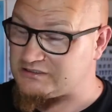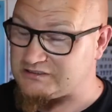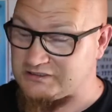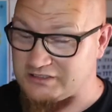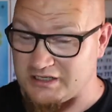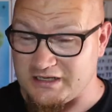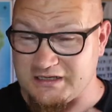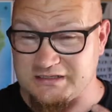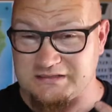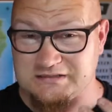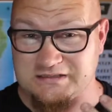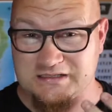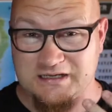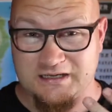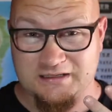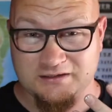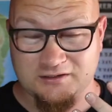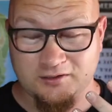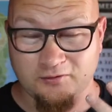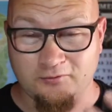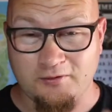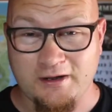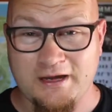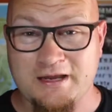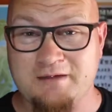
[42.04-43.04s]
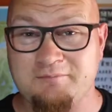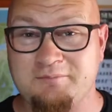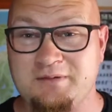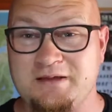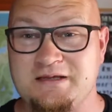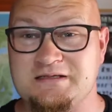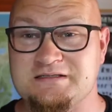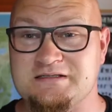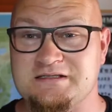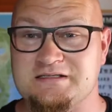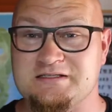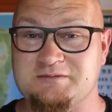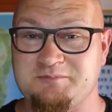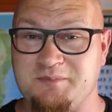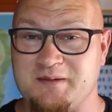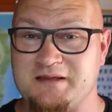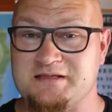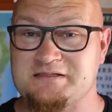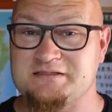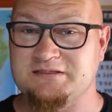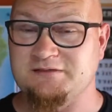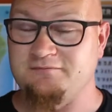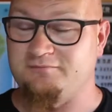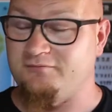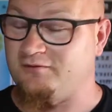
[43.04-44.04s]
just, it's a terrain piece
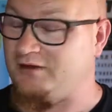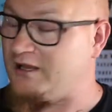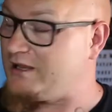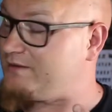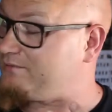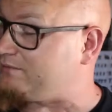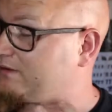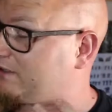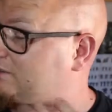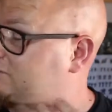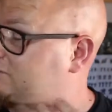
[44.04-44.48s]
especially for them. You